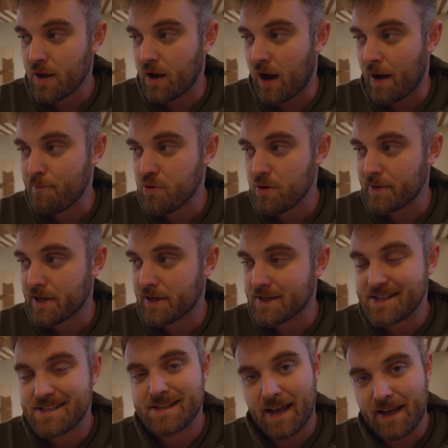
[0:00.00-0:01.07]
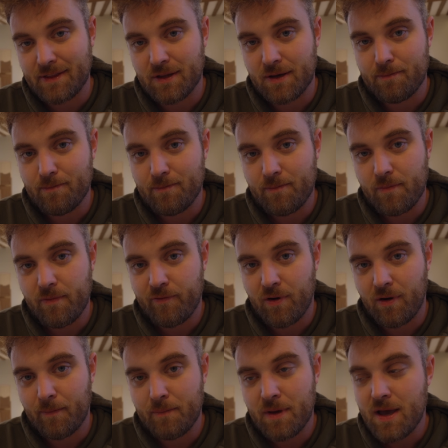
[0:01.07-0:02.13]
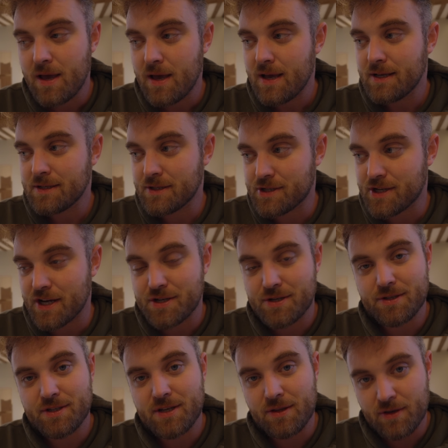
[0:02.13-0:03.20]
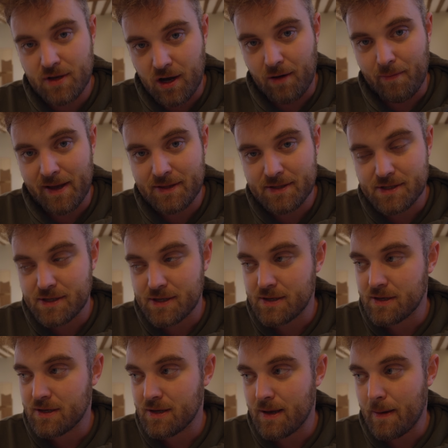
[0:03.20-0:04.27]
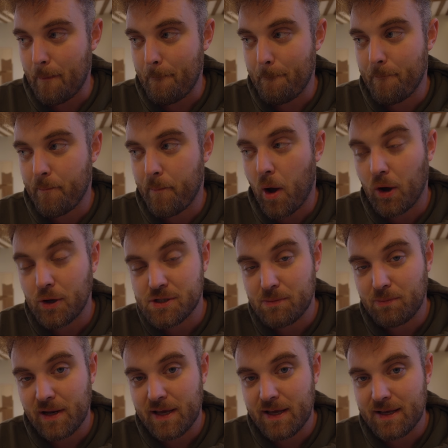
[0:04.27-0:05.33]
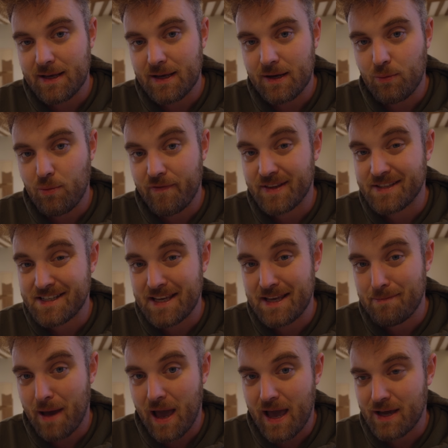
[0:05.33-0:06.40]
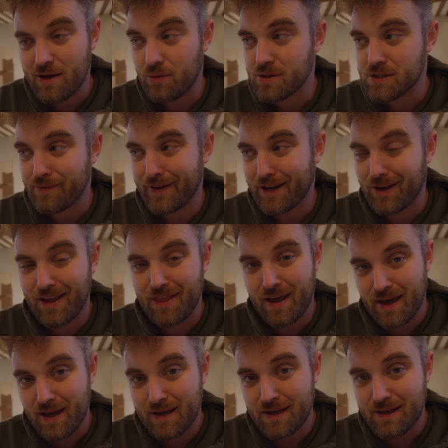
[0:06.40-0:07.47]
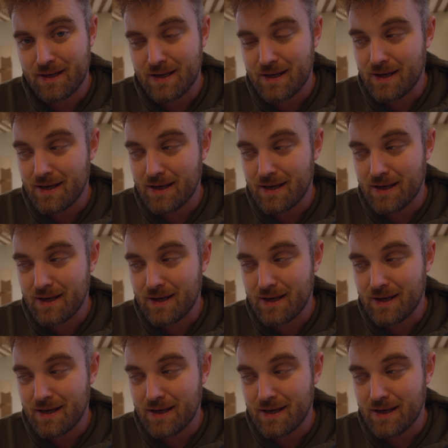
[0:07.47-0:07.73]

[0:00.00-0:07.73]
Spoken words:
I'm probably going to stain them from suggestions in the comments, possibly with a tea bag or something like that,